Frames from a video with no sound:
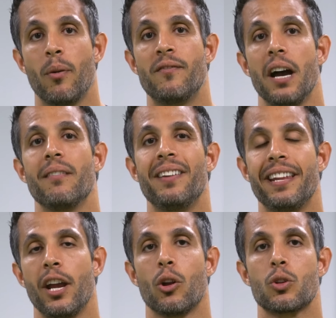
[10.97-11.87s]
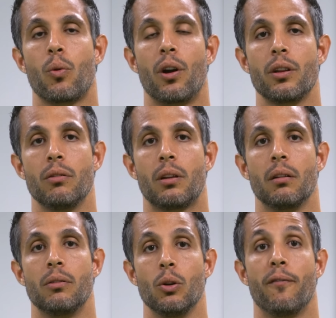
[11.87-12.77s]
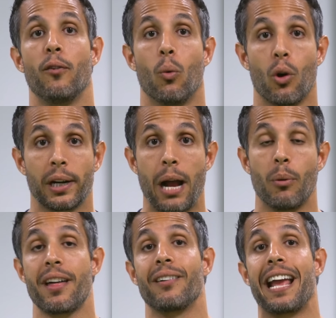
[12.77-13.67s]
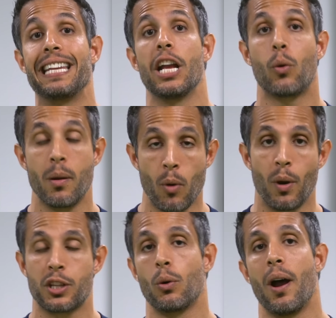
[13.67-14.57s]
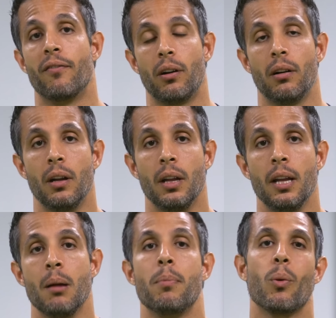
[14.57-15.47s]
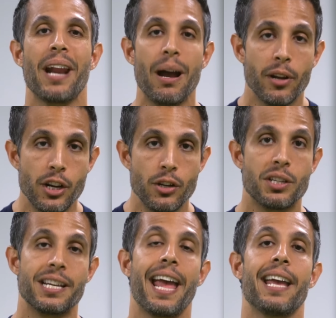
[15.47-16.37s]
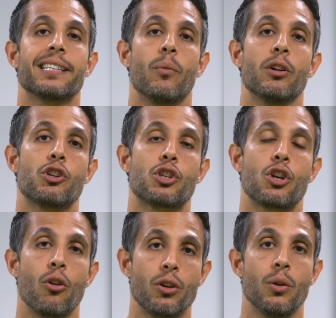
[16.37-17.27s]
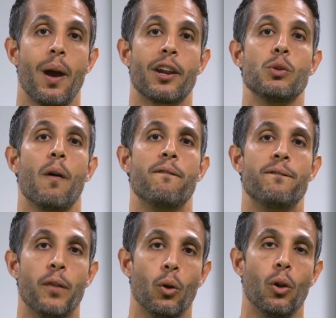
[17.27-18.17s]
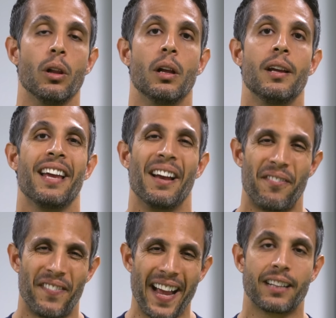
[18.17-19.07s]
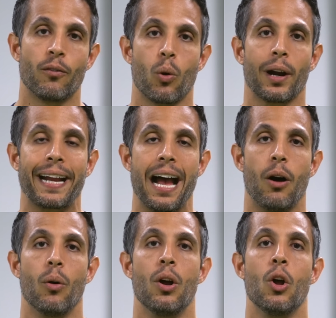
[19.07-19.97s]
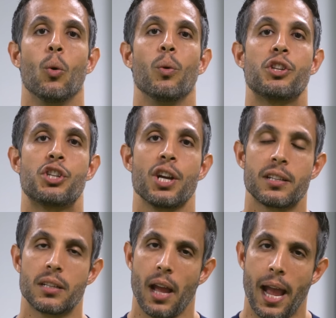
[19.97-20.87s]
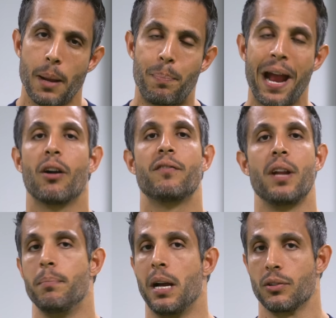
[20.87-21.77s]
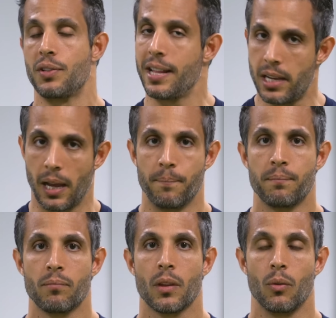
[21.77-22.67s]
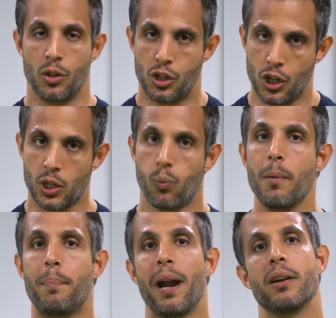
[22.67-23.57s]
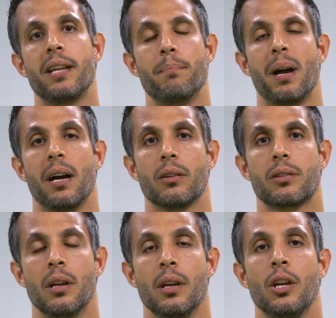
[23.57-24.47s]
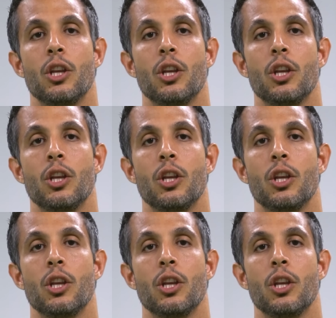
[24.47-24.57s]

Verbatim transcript: Now we've done videos where you can do a full workout without any equipment whatsoever, but what I wanna do today is I wanna show you how to do a full, effective workout with just a pair of dumbbells. That's it. With just one pair of dumbbells,